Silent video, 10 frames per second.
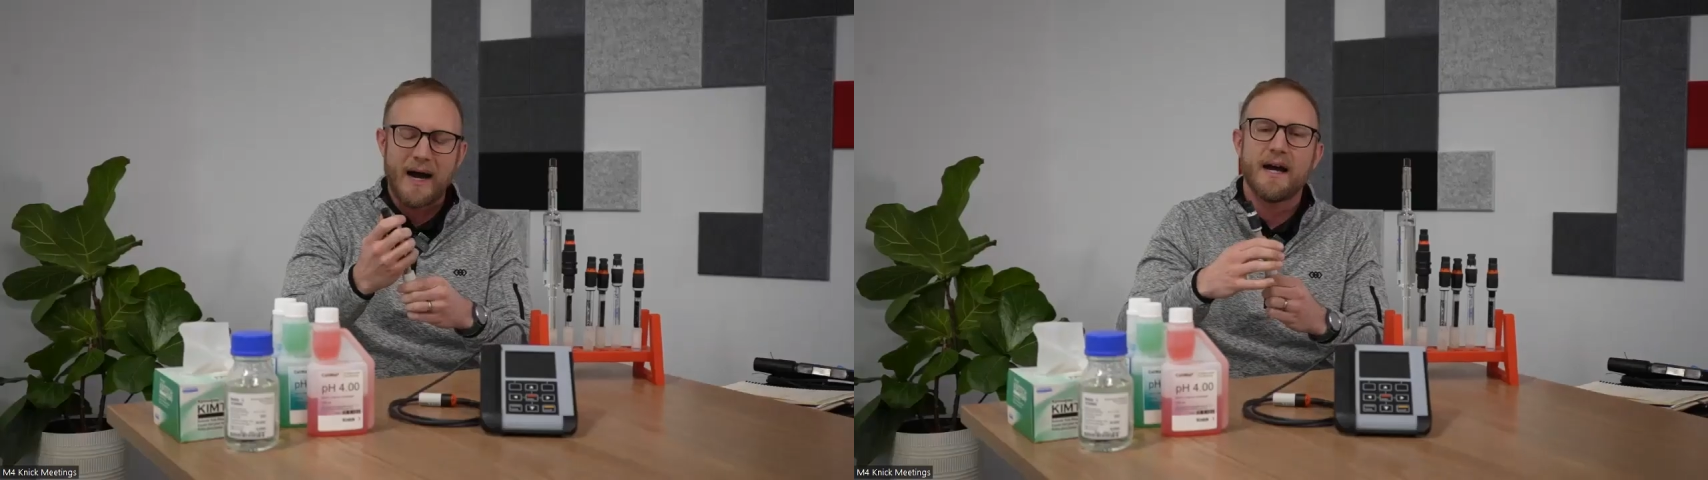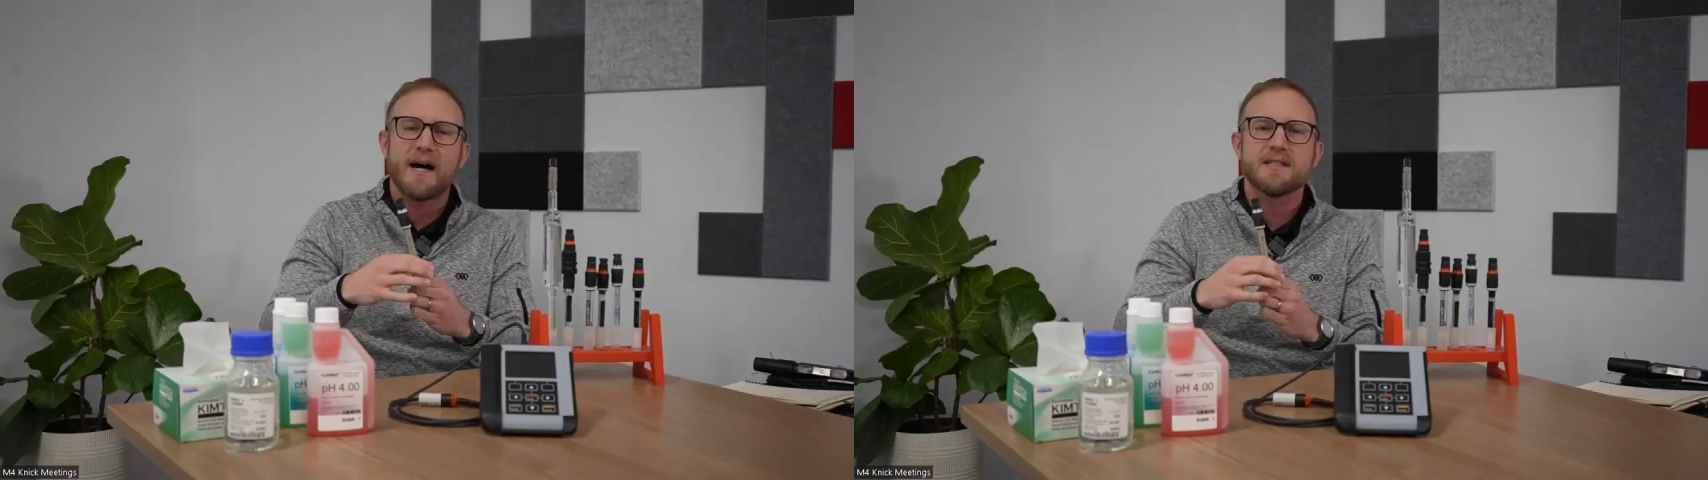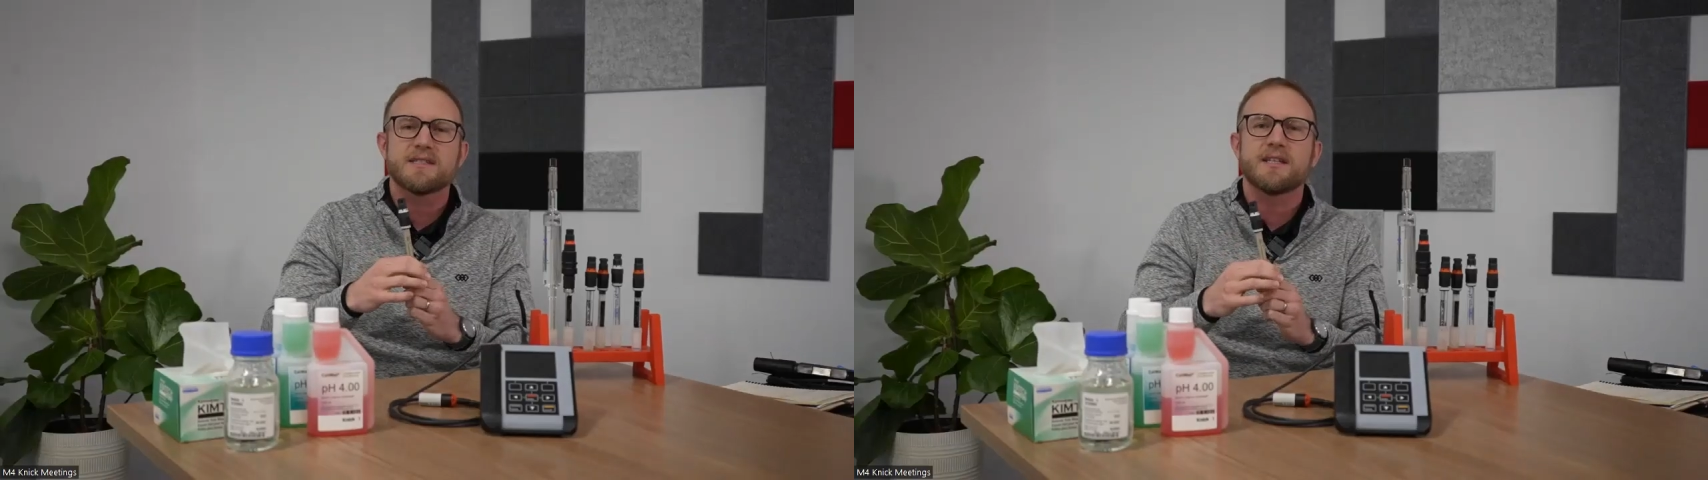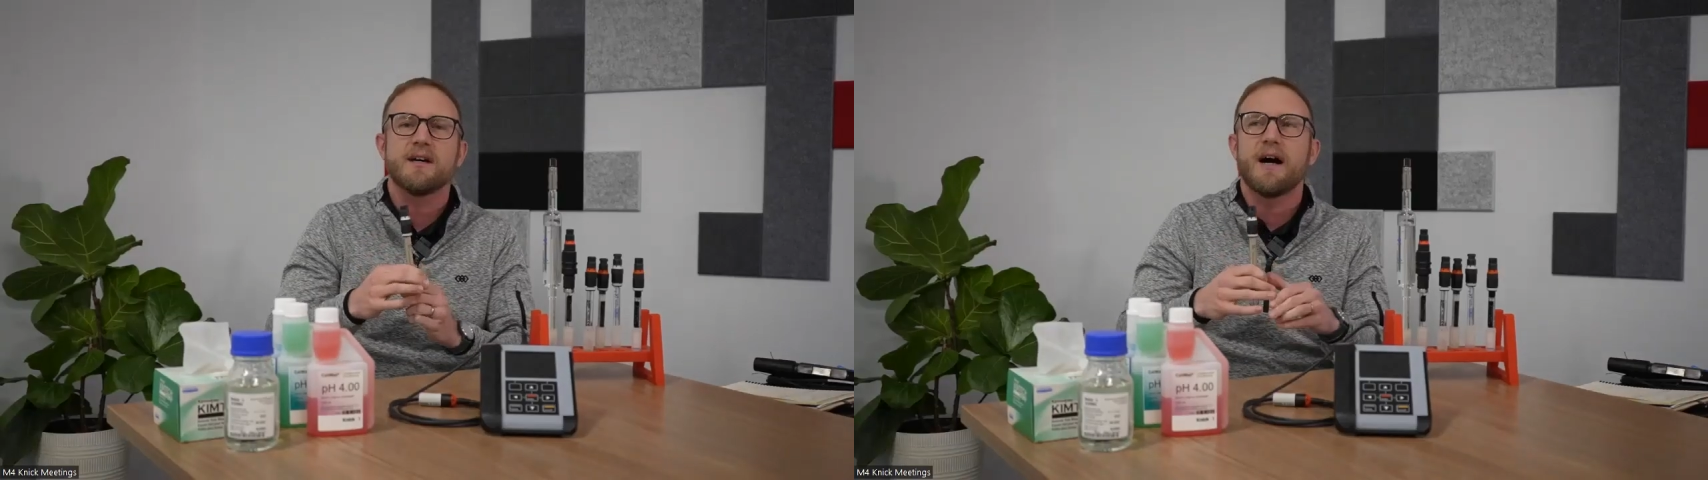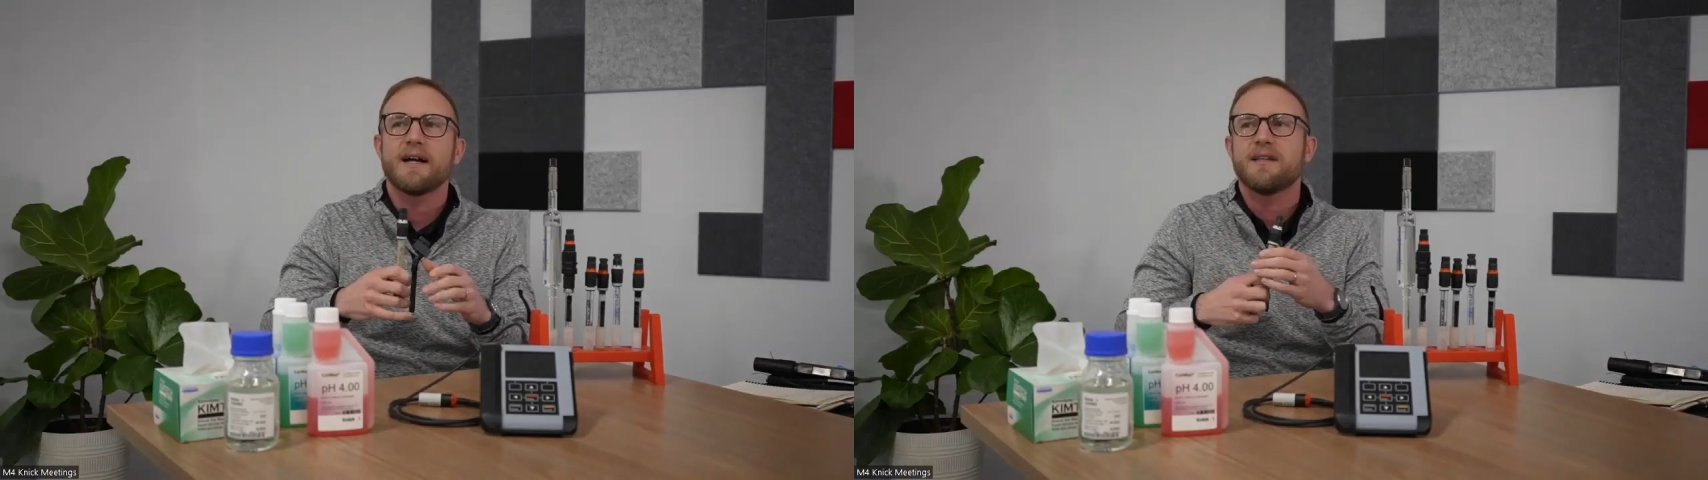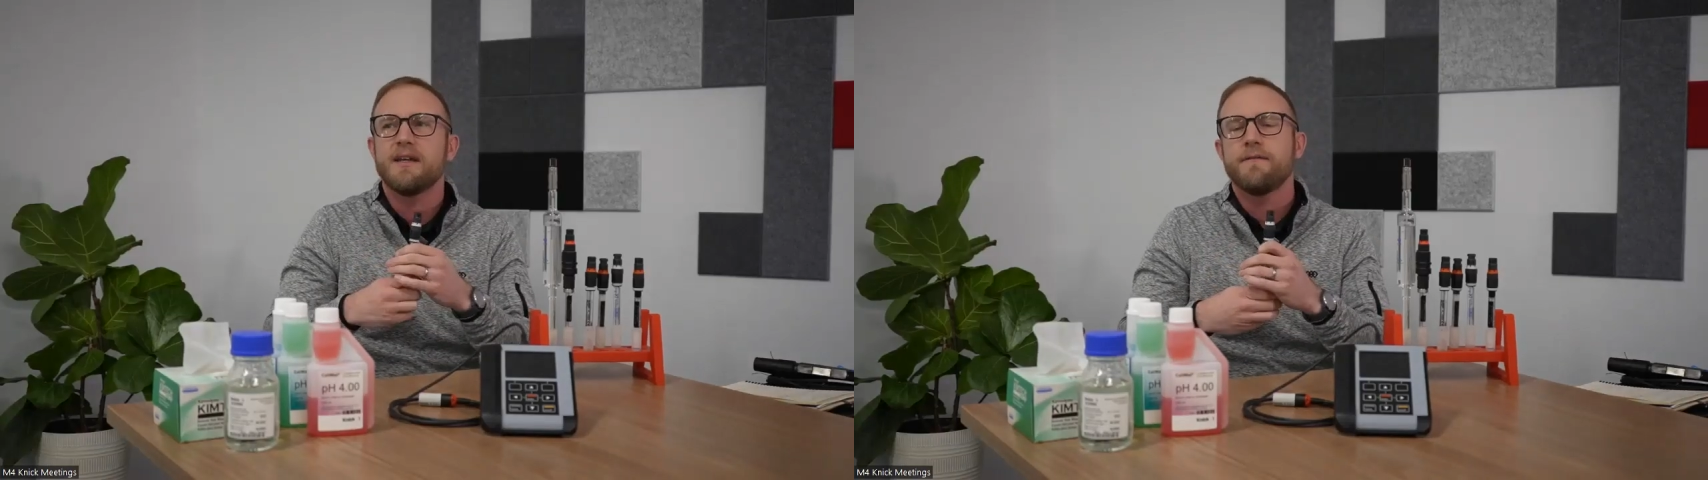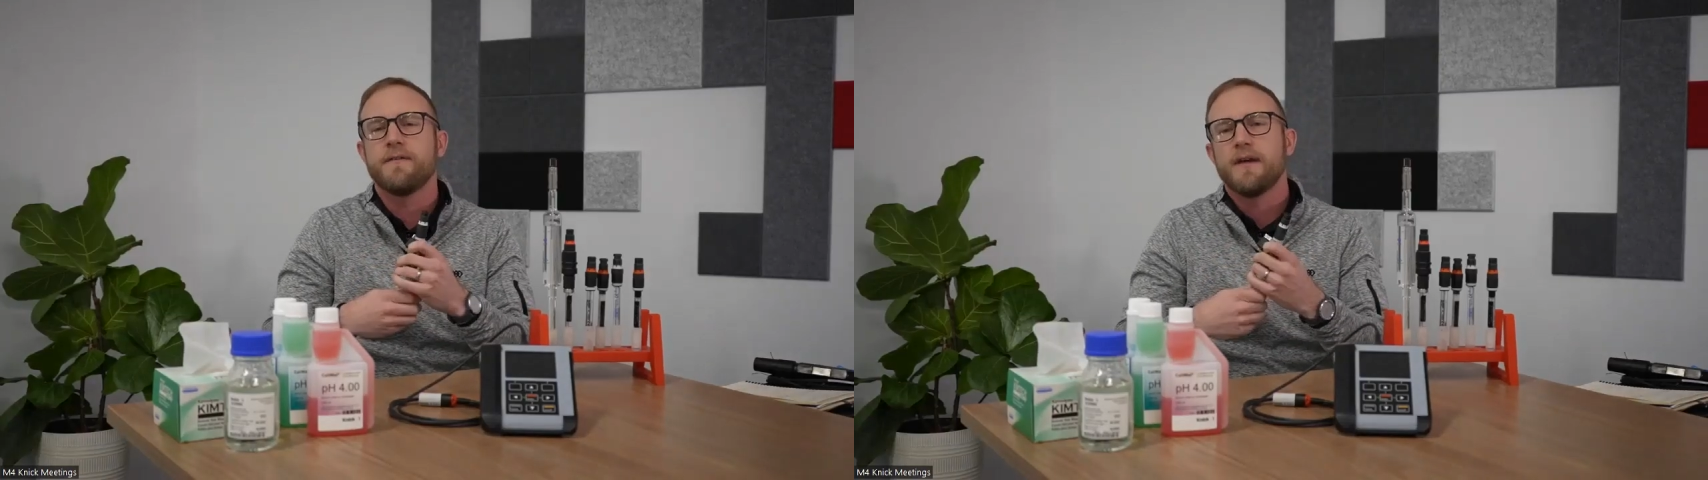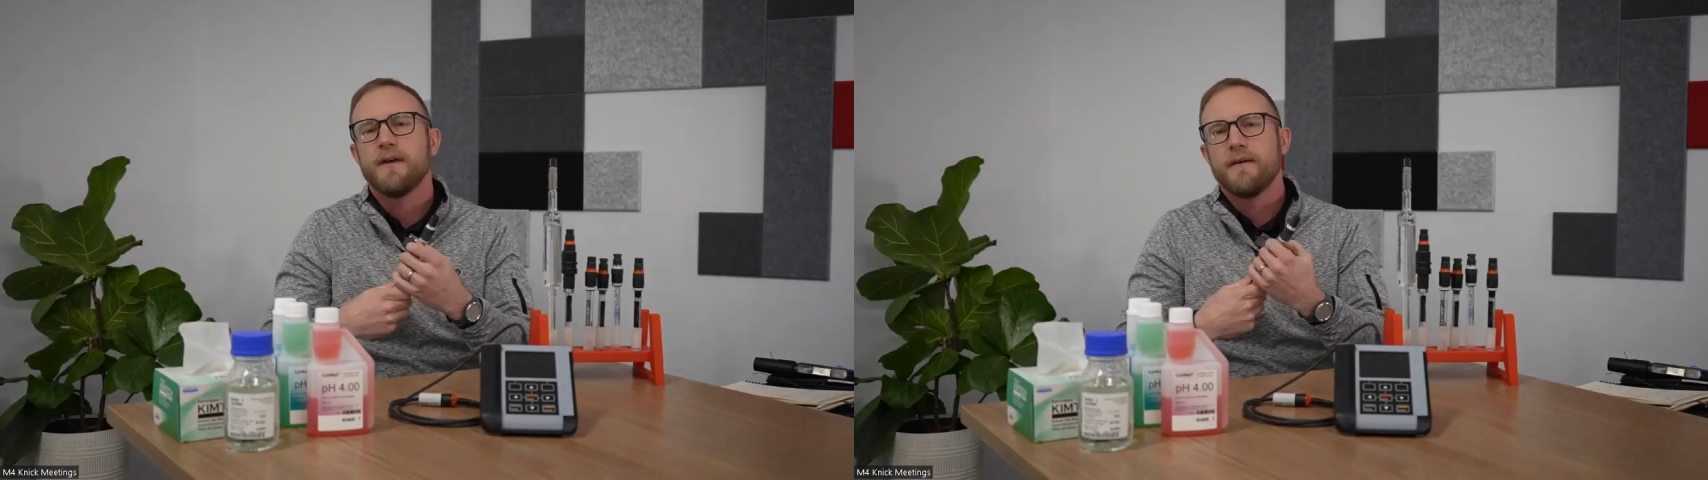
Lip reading: Ion Selective